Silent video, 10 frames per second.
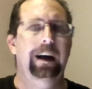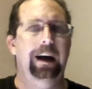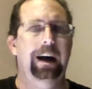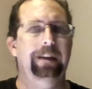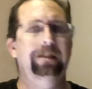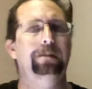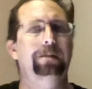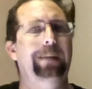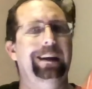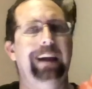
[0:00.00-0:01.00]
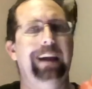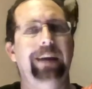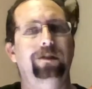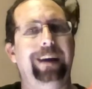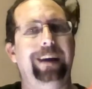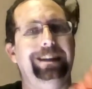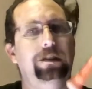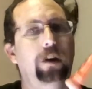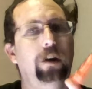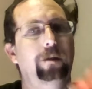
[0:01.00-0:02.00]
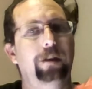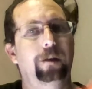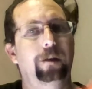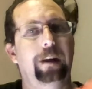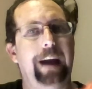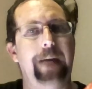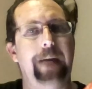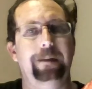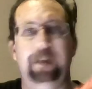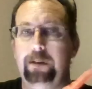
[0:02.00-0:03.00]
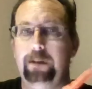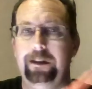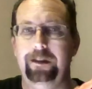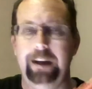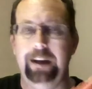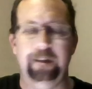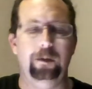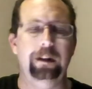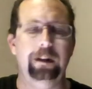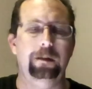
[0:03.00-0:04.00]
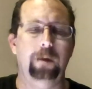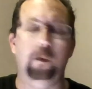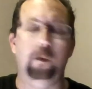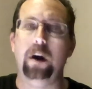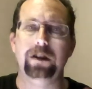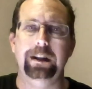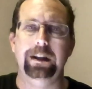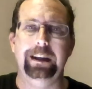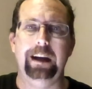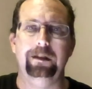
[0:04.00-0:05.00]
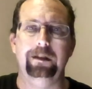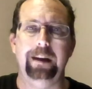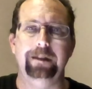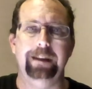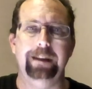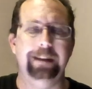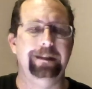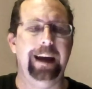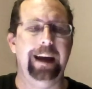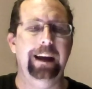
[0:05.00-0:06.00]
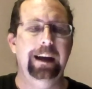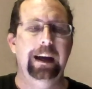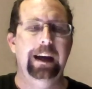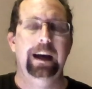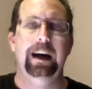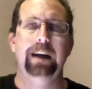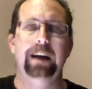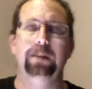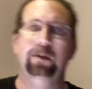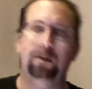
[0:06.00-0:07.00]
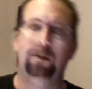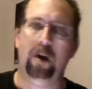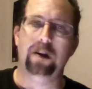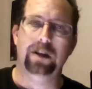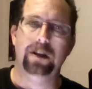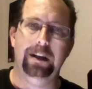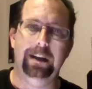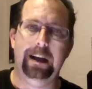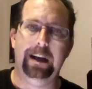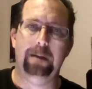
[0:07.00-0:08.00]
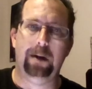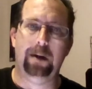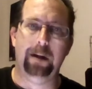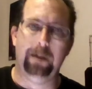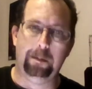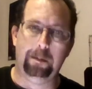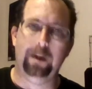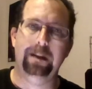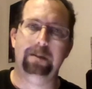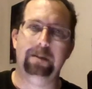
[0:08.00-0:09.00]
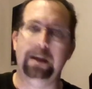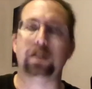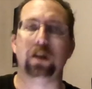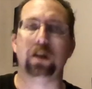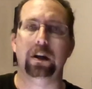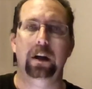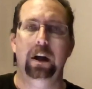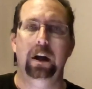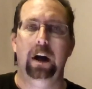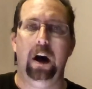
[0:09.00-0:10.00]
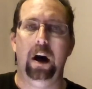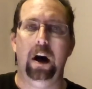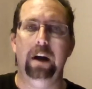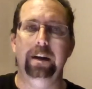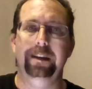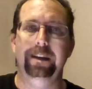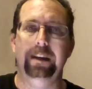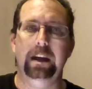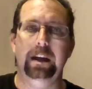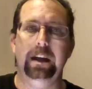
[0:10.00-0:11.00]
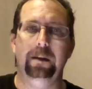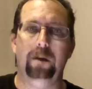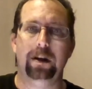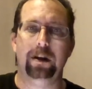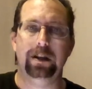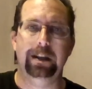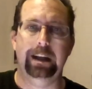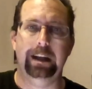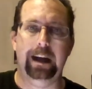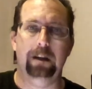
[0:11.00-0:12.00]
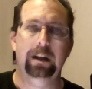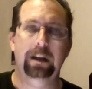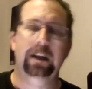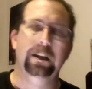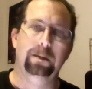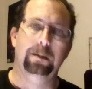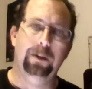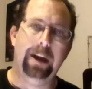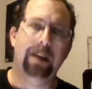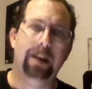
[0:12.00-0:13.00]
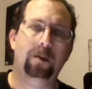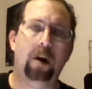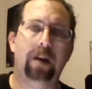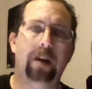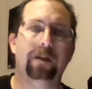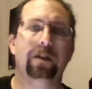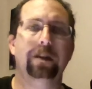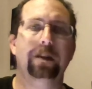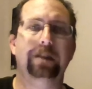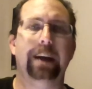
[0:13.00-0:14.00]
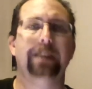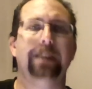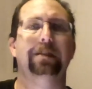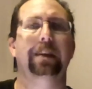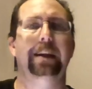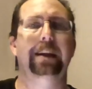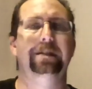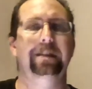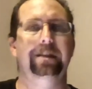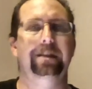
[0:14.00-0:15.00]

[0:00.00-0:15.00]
This is PLA, so I don't know what will happen if I put this in the oven. What a watershed decal says is that you put the watershed decal part. I'm going to print the picture on the watershed decal. You put that in the water for 30 seconds. It lets it